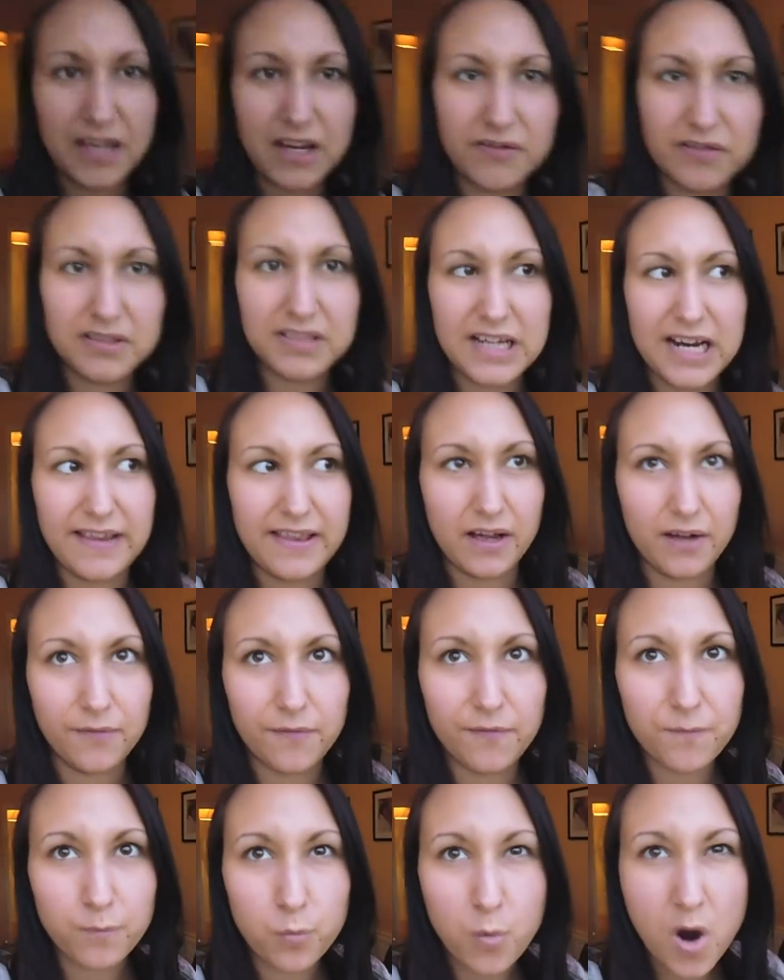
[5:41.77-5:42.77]
the other day
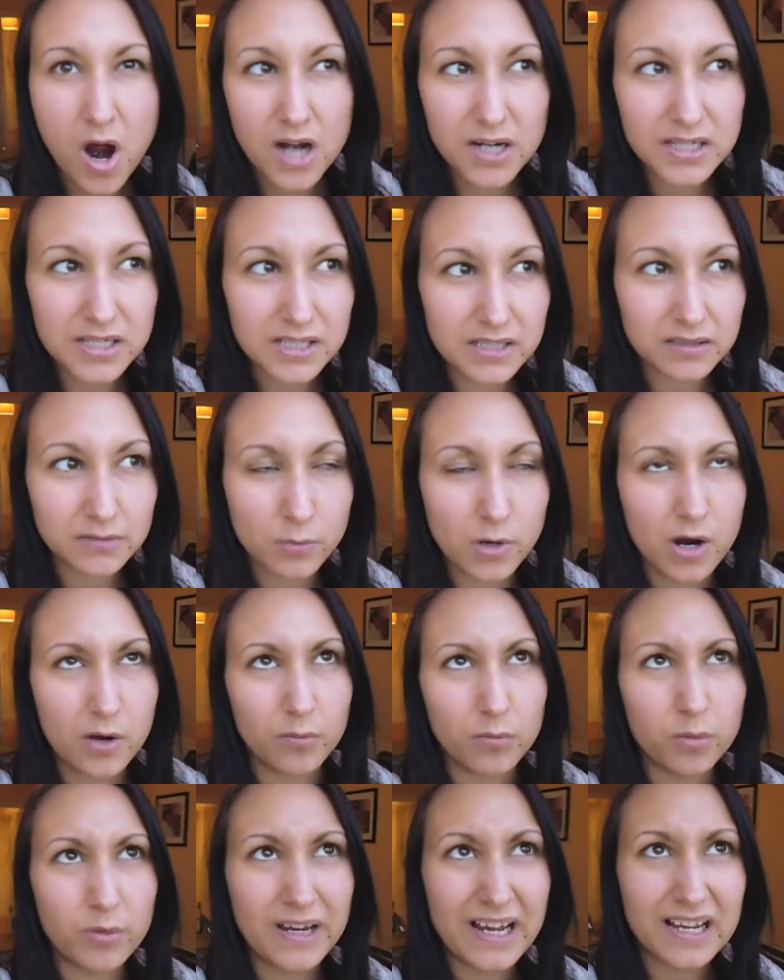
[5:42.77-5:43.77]

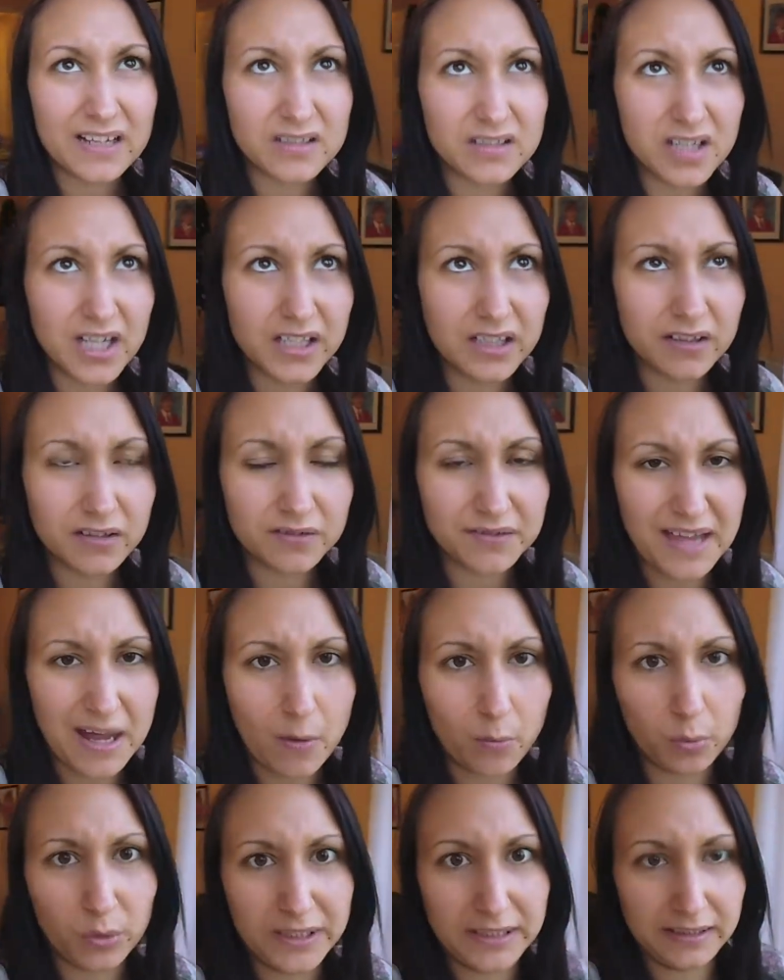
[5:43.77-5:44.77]
we had like
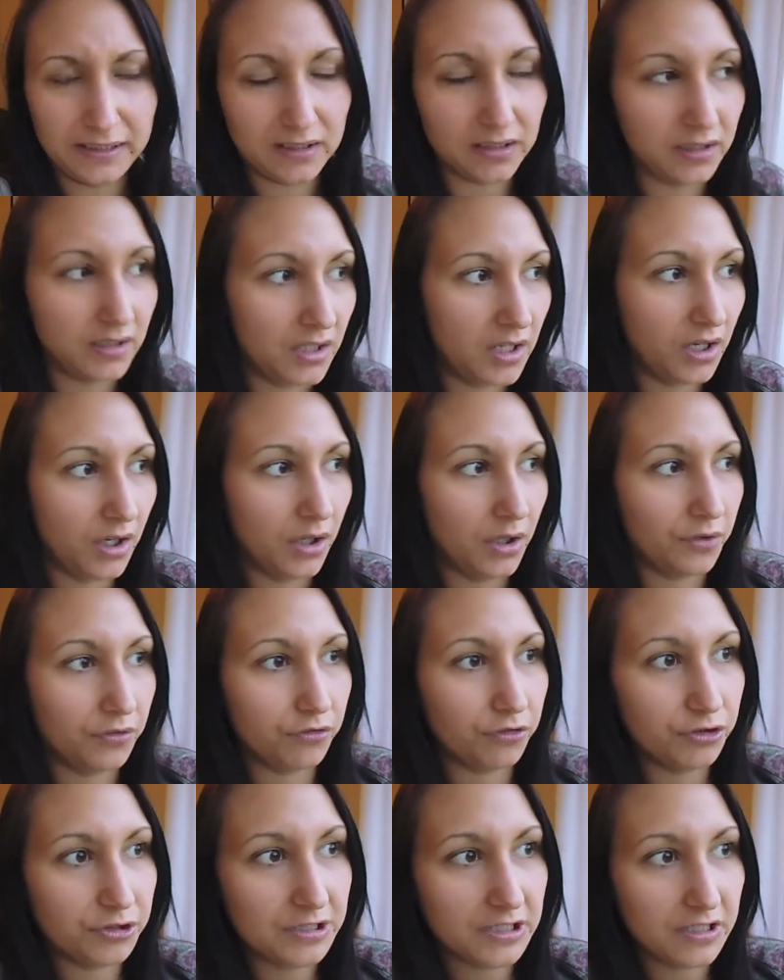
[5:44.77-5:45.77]
that week
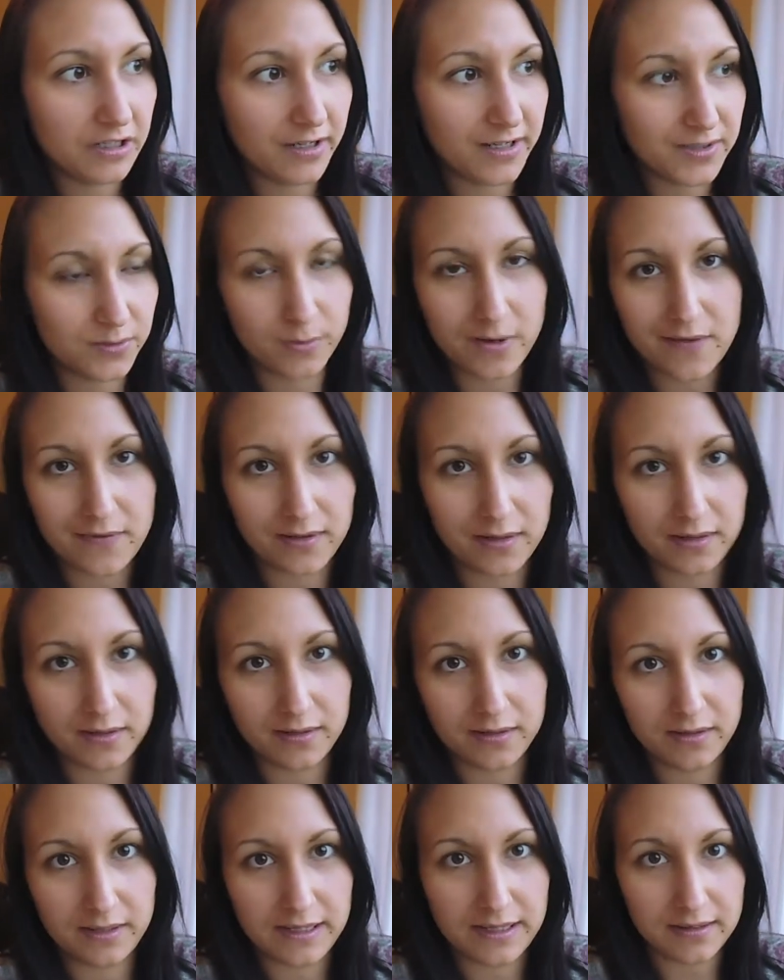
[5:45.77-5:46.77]
of really nice weather,
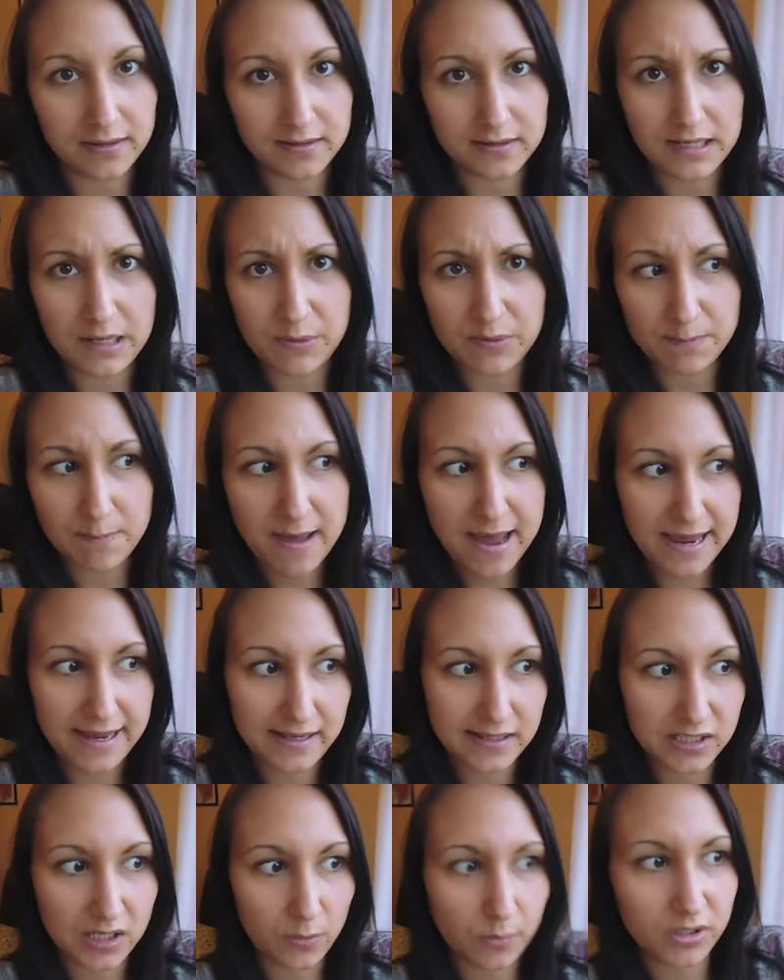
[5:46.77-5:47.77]
and it was May,
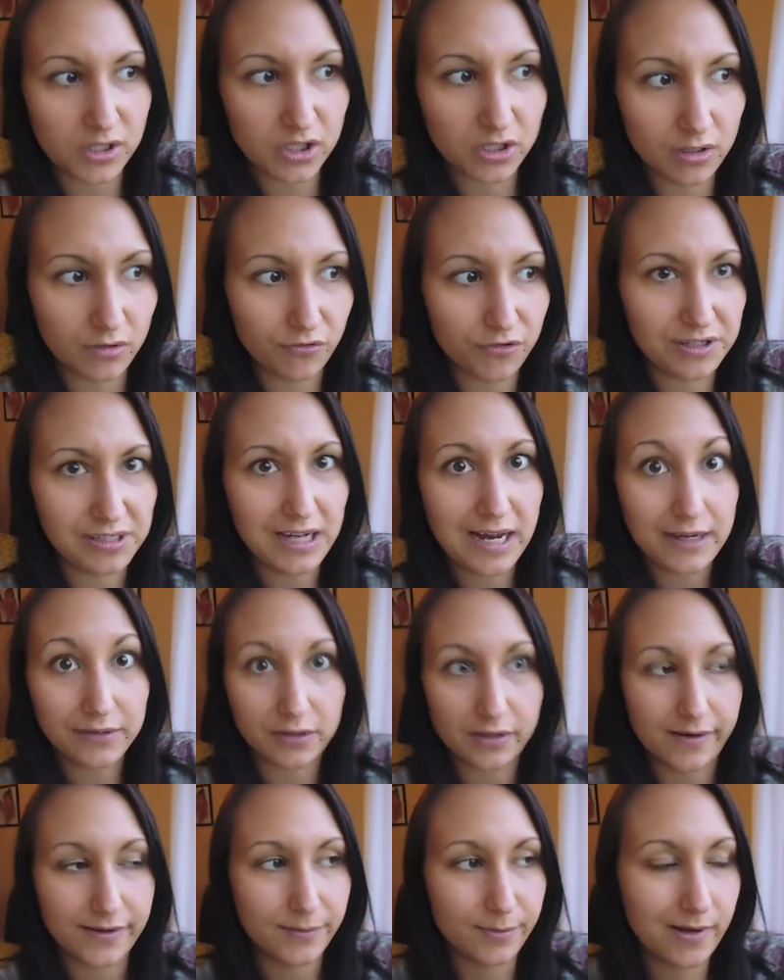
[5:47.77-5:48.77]
so we shouldn't have really had
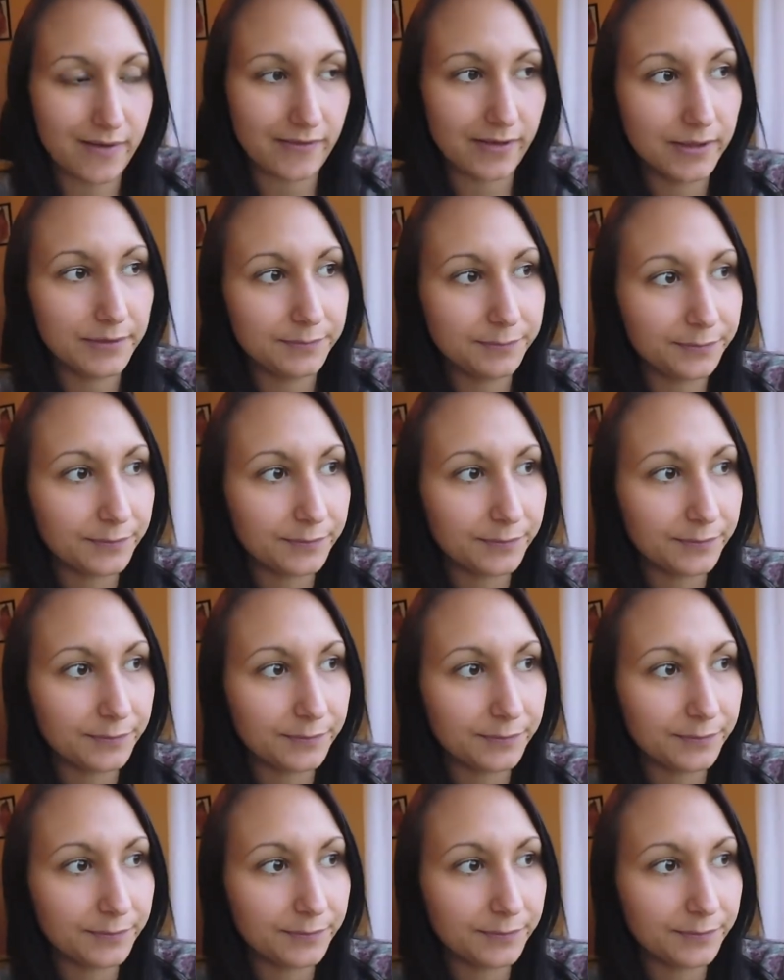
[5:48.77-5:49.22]
nice weather.